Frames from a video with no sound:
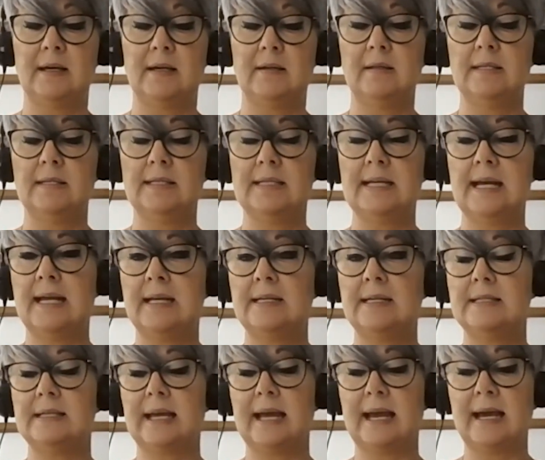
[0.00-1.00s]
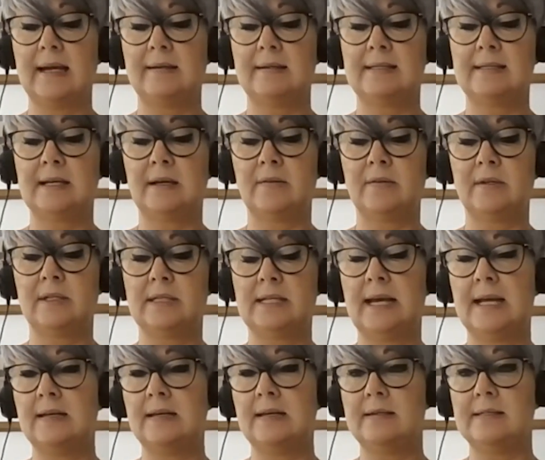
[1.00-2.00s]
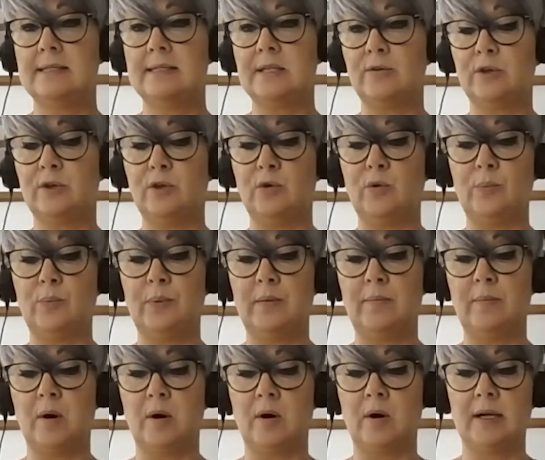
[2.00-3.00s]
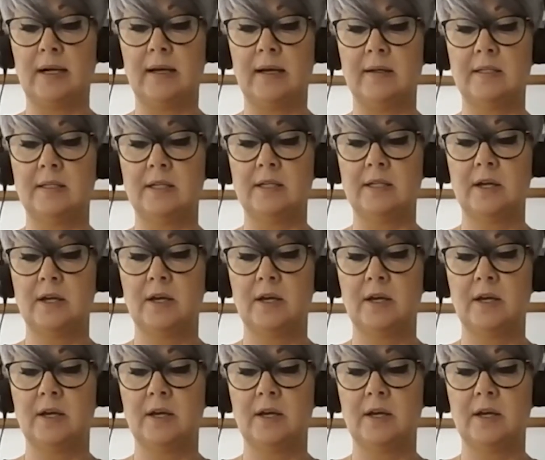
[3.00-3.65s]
then the tenant can sell the tenancy on the open market